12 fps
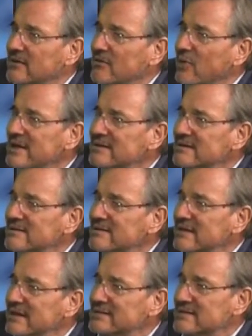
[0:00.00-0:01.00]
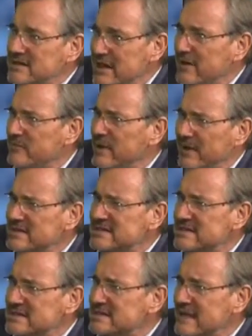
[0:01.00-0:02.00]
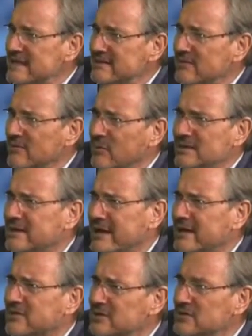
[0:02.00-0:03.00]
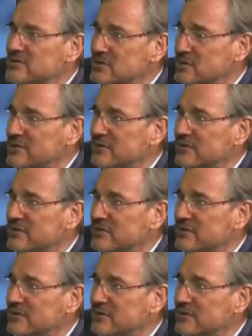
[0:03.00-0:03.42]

What, like, did you have parents that say, what the heck are you doing?